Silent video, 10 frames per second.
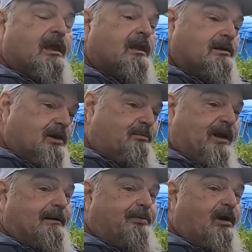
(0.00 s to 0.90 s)
You
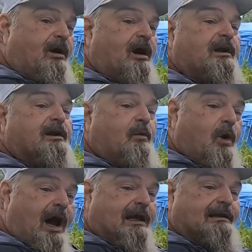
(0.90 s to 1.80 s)
people are going to
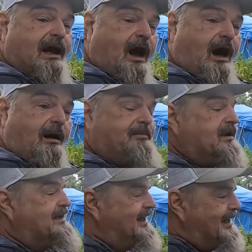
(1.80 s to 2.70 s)
wind up
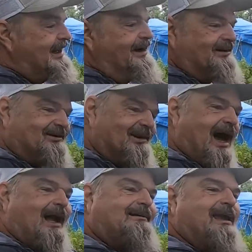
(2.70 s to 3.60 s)
getting us
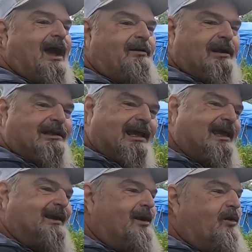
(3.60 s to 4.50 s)
locked down
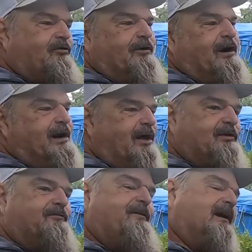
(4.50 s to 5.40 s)
again over
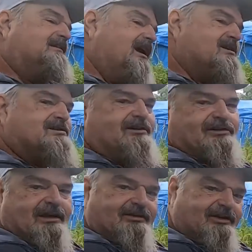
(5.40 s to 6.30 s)
another fictitious
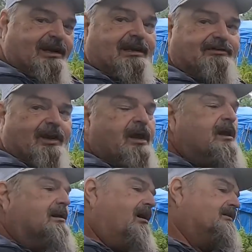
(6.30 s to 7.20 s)
disease
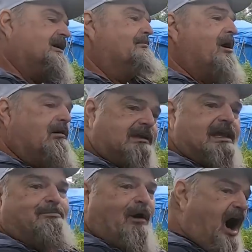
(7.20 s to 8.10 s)
called the
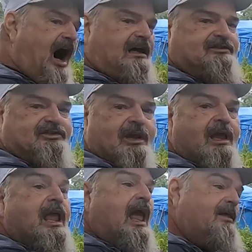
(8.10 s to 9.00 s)
monkey pox.
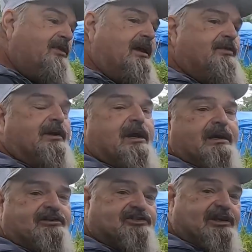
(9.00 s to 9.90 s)
The and monkey then they're going
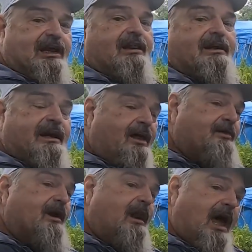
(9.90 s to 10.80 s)
to steal
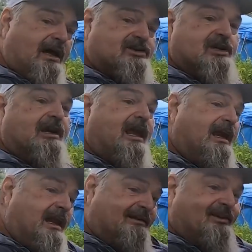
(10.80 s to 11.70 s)
another election
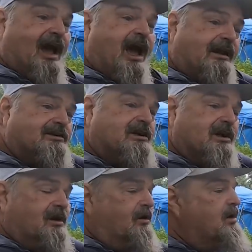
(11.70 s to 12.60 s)
and it's on
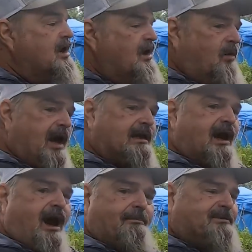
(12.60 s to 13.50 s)
you. Wake
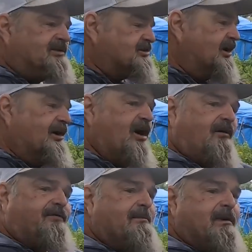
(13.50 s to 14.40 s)
up. Just turn
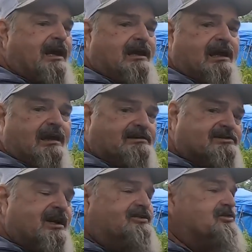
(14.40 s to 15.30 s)
off the media. It's
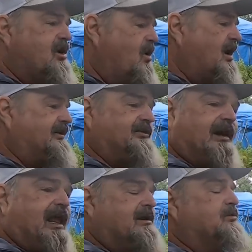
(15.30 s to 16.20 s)
just noise. It
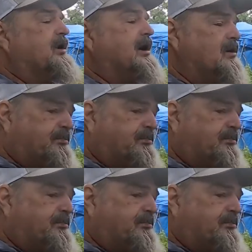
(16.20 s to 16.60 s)
ain't real,